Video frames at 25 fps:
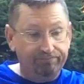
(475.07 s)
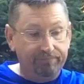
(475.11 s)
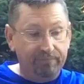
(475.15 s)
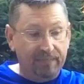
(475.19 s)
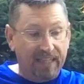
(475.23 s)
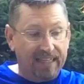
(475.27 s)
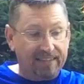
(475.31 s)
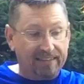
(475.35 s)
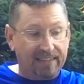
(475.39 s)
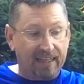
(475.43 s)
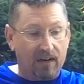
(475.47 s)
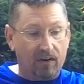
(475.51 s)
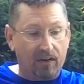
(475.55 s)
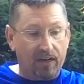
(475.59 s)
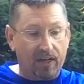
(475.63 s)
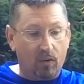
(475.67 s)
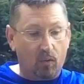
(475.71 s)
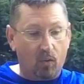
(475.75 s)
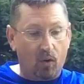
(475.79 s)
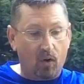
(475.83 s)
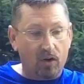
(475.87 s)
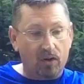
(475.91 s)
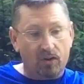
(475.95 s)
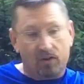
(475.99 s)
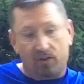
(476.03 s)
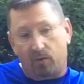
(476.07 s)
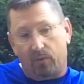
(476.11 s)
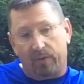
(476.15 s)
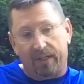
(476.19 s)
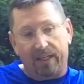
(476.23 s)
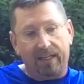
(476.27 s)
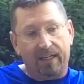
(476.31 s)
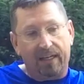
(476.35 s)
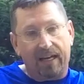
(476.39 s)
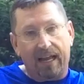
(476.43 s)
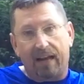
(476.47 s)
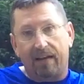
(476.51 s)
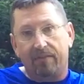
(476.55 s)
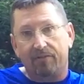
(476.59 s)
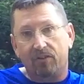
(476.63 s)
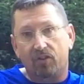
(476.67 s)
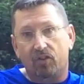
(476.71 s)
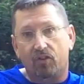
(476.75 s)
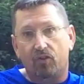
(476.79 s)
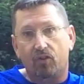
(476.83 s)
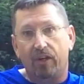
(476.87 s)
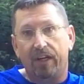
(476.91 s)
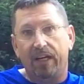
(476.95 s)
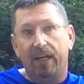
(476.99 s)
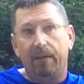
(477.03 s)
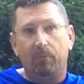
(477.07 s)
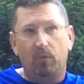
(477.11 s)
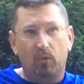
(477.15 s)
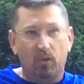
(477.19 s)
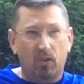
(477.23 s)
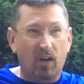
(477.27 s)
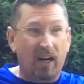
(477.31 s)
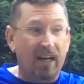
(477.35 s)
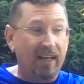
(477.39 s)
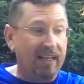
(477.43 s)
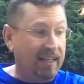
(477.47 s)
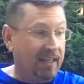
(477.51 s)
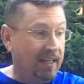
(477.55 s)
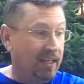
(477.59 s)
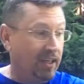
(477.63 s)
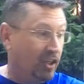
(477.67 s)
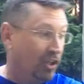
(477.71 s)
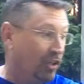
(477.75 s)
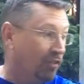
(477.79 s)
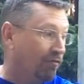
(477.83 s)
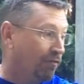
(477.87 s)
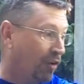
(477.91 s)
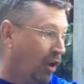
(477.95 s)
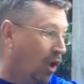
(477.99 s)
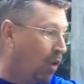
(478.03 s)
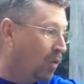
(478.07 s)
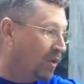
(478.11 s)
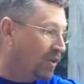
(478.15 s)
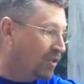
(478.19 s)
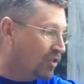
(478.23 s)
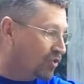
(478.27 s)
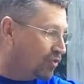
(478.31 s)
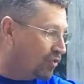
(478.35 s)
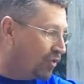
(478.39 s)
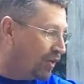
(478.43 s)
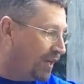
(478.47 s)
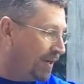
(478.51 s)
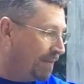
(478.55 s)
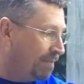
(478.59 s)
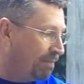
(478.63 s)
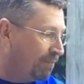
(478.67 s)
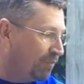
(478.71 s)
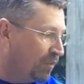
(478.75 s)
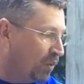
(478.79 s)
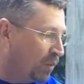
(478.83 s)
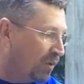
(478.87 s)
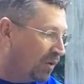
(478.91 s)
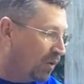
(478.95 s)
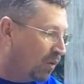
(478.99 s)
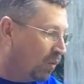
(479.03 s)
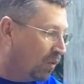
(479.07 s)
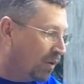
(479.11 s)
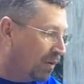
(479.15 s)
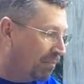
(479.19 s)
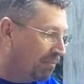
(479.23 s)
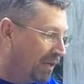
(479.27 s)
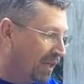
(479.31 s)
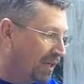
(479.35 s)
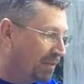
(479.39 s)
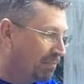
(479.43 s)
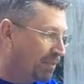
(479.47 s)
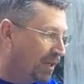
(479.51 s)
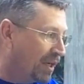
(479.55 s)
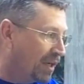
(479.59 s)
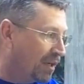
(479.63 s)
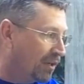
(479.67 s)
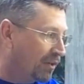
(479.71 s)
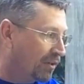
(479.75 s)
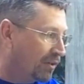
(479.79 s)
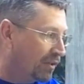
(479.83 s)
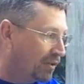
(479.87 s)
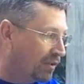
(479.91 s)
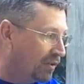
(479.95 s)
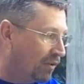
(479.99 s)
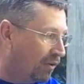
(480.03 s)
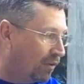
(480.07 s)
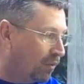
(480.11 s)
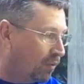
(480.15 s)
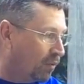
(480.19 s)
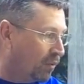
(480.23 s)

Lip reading: that's how I'll get water. So we get it out of a stream. We try to get a good flowing stream. We don't want a mud puddle or